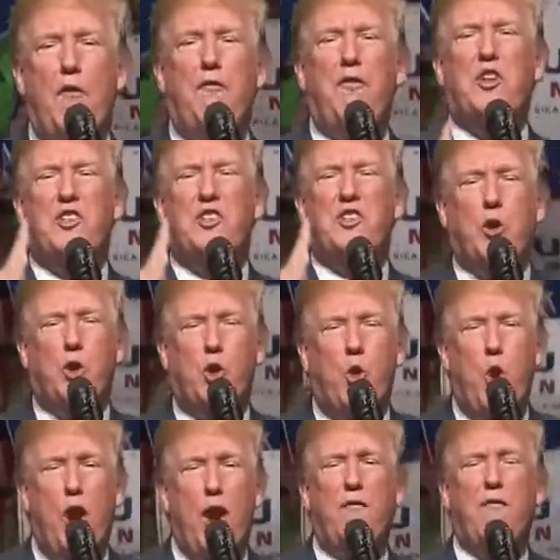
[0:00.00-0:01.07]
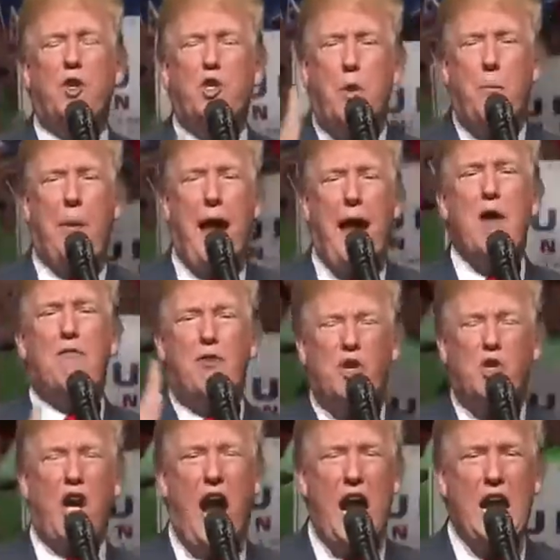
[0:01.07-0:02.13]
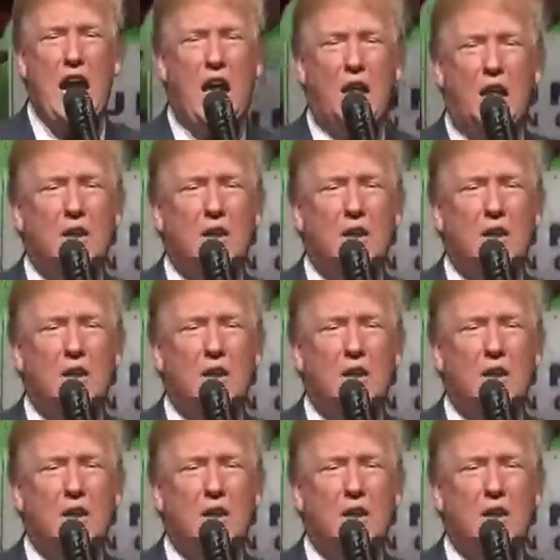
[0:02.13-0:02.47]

for South Korea, for Japan, for China.